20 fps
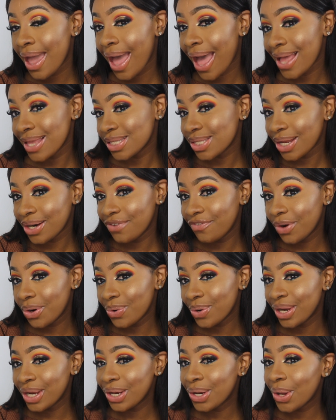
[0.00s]
I started
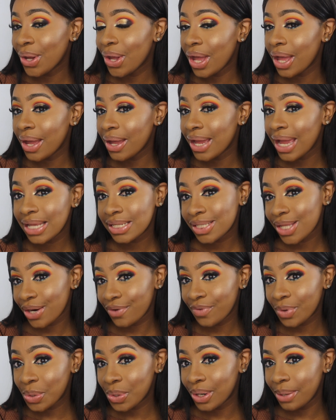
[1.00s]
recording
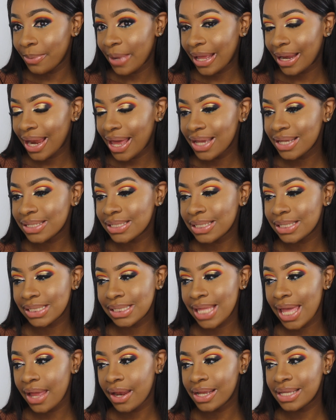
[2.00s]
my clients
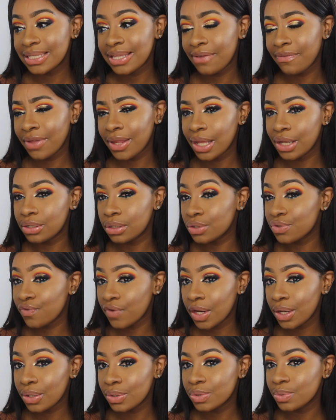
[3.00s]
instead, because I felt like those
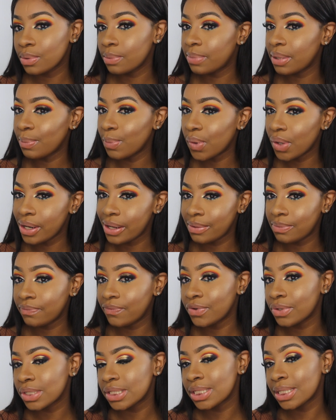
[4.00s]
videos would be more
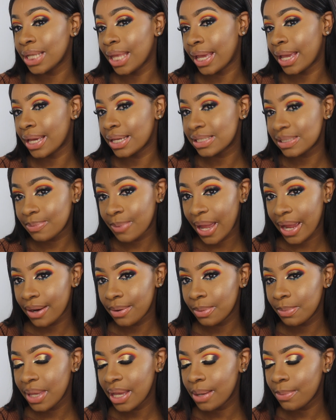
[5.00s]
helpful to like
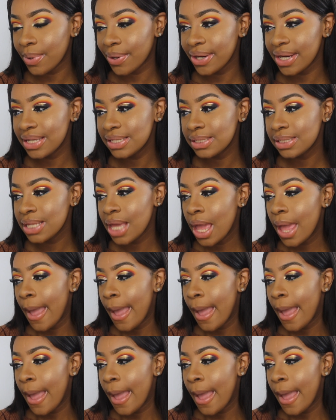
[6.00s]
aspiring makeup artists.